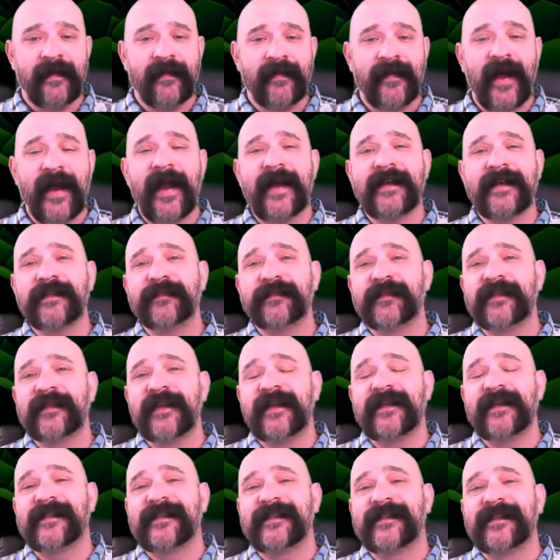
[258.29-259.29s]
that has him
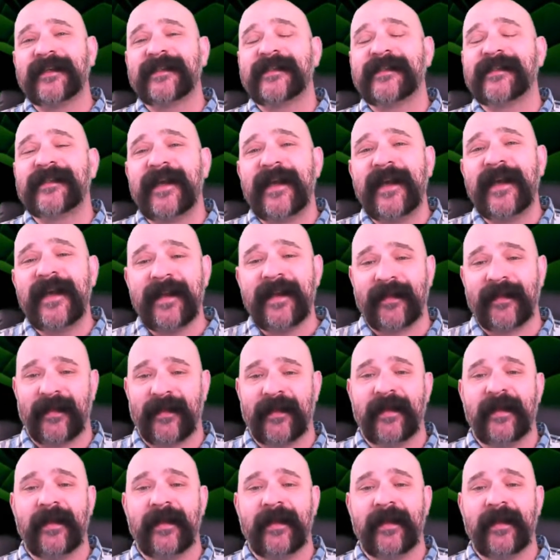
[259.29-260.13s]
sitting 16th